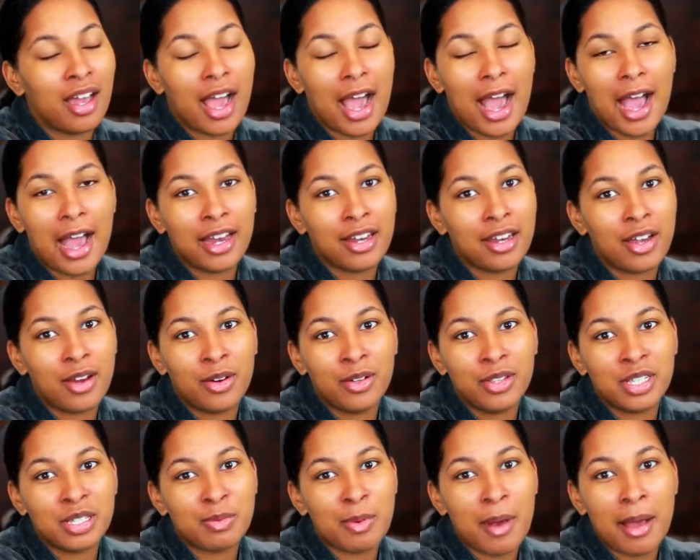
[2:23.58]
I know
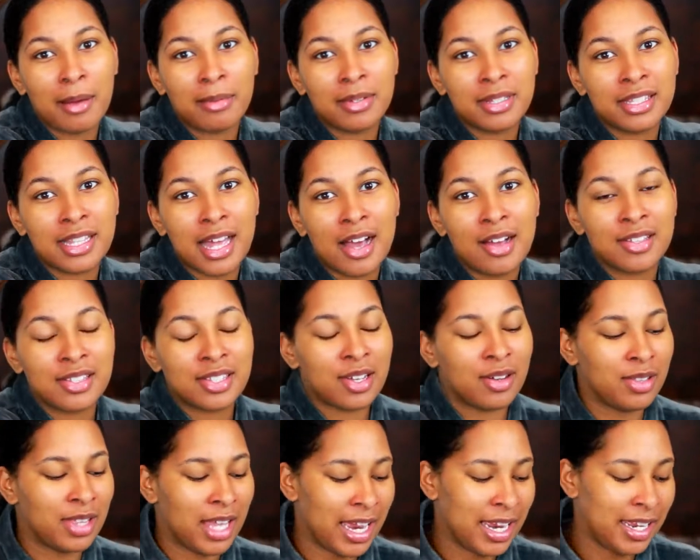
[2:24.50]
this probably sounds
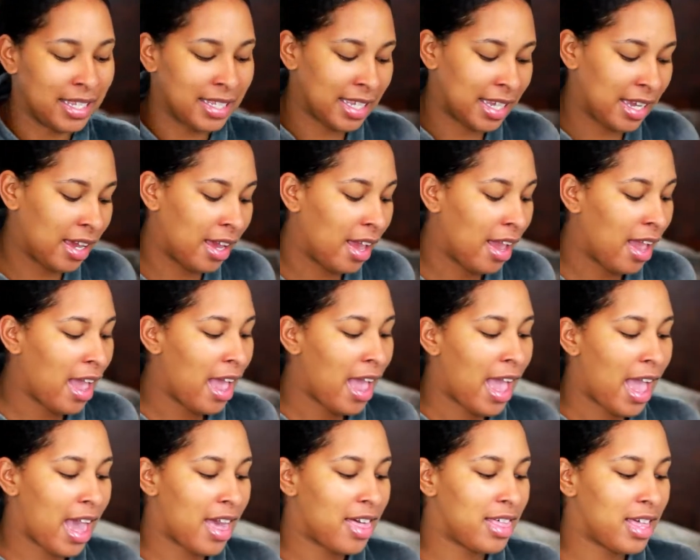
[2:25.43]
so lazy.
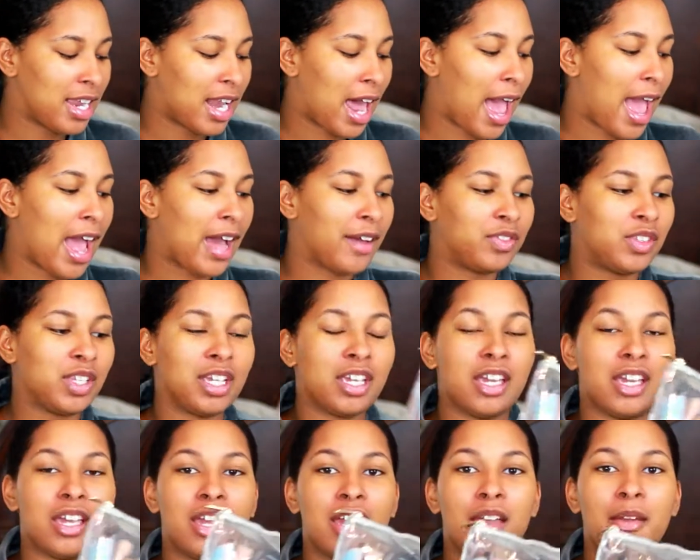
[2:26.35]
And then I have to
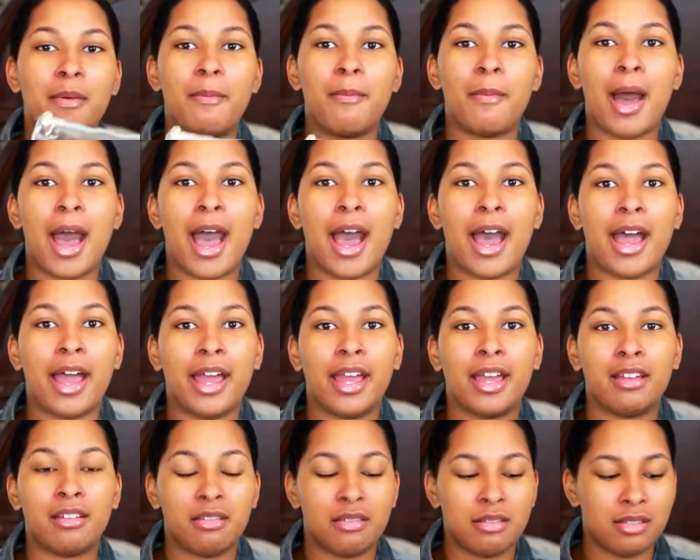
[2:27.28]
get
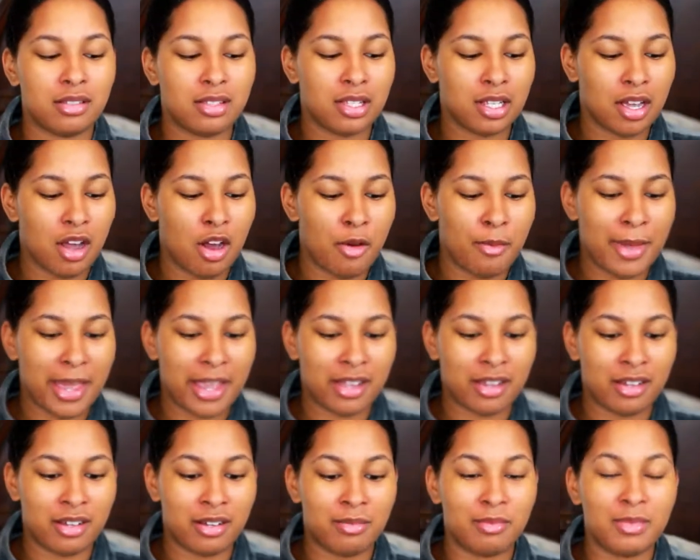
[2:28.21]
my to-go
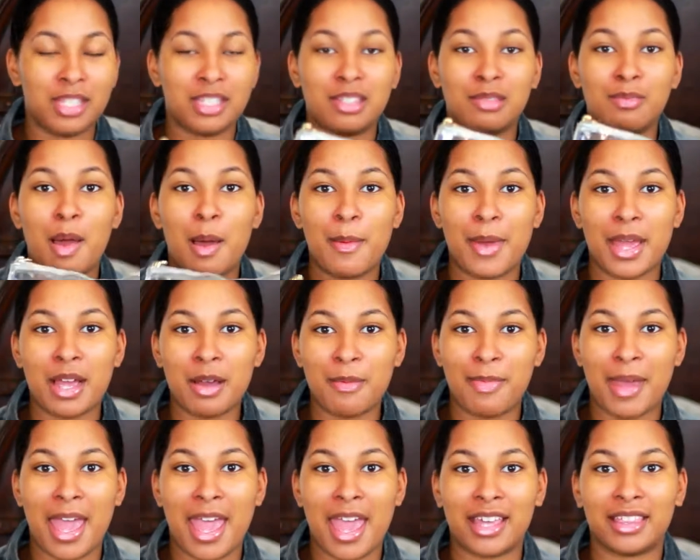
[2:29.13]
makeup. This is my makeup
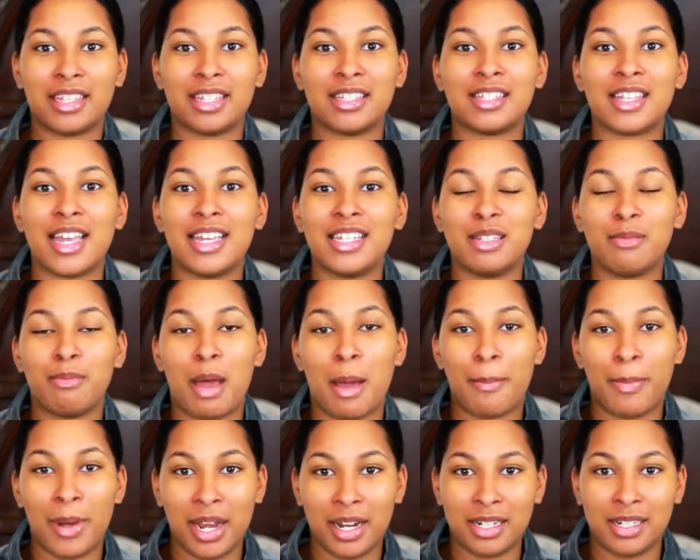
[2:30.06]
bag that stays in my
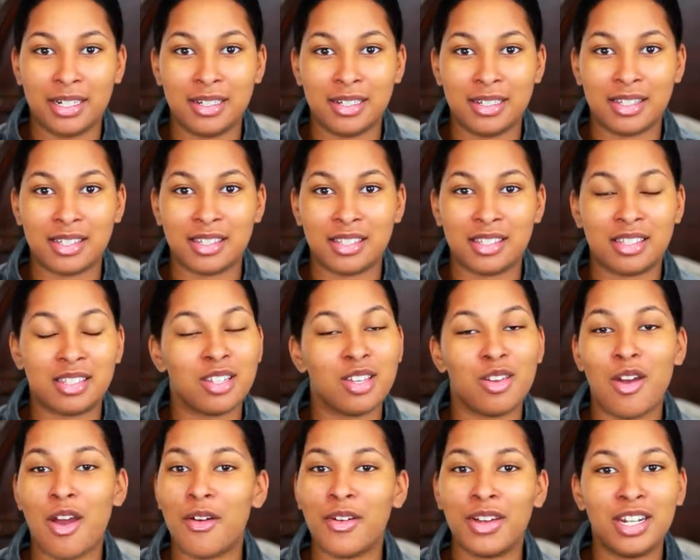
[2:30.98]
purse. So
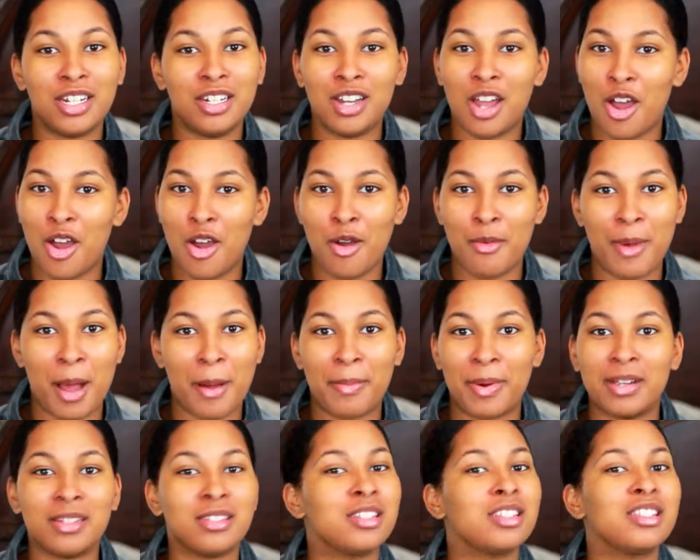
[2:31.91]
you already know my
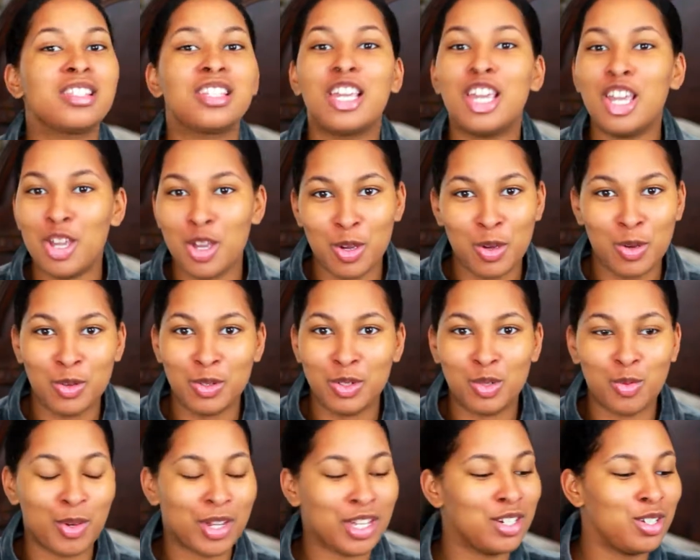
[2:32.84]
purse is huge.
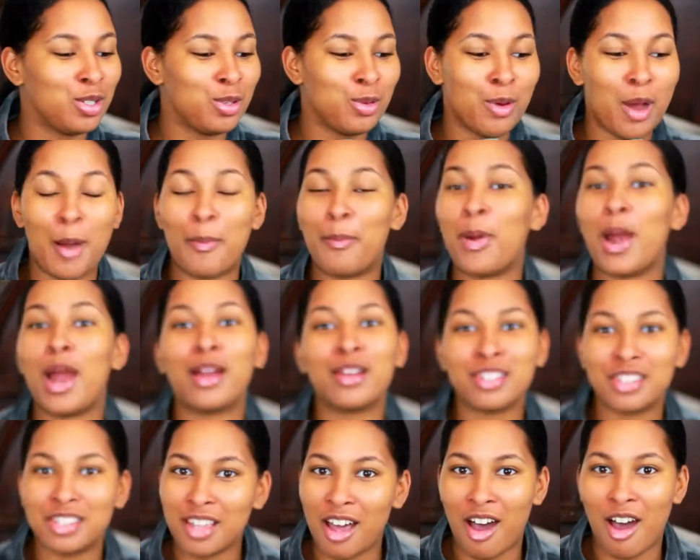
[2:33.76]
We could do a
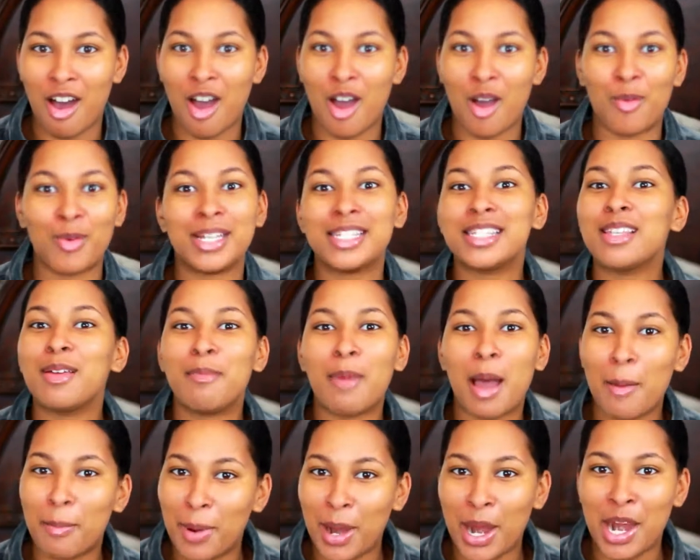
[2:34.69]
purse haul. What's in
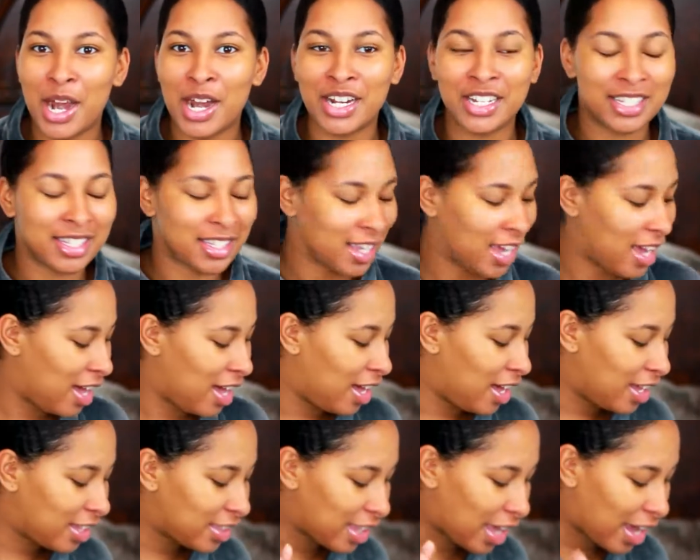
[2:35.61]
my purse
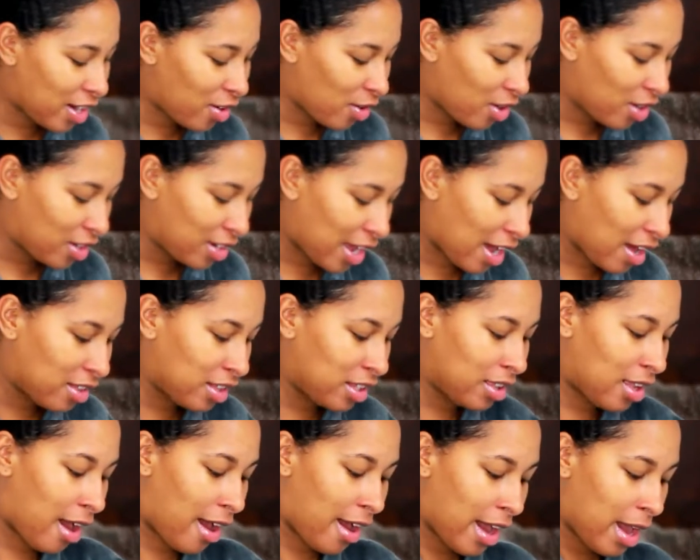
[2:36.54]
later on down the
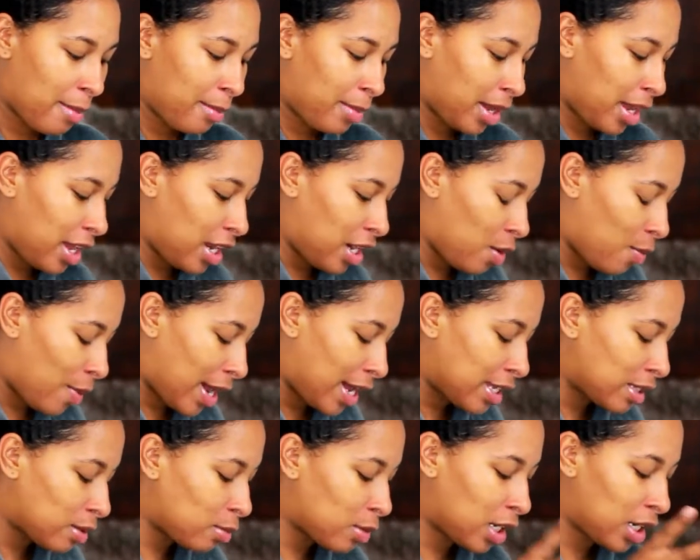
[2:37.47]
line. But
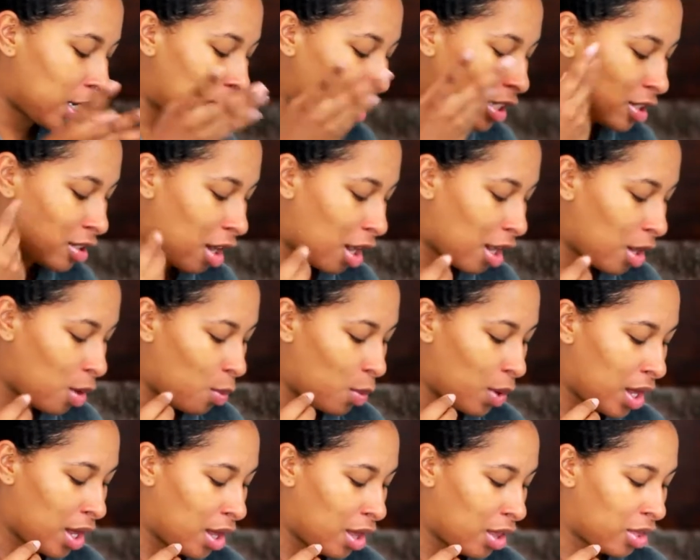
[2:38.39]
anyways, I'm going to get started
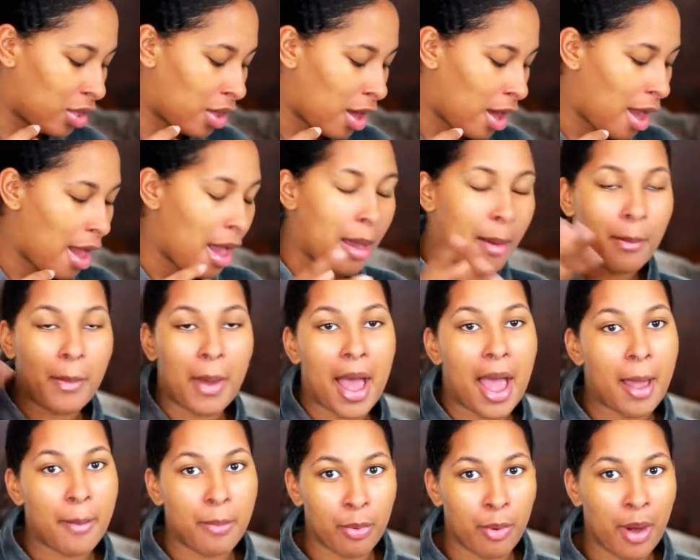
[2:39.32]
with
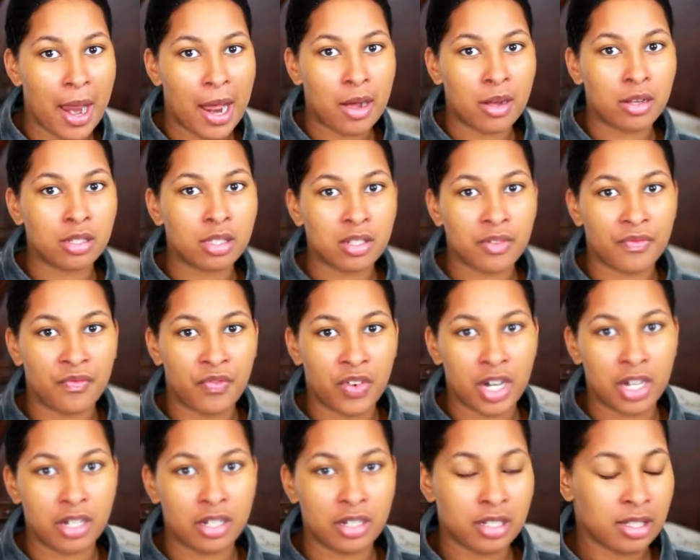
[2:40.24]
my brows
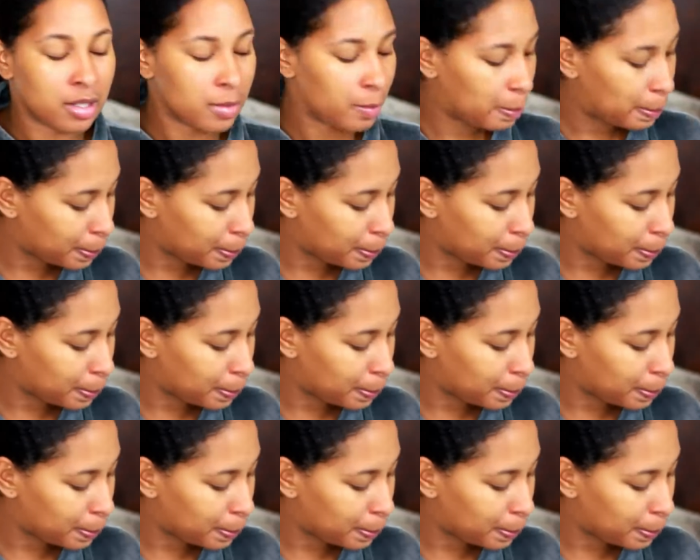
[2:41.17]
first.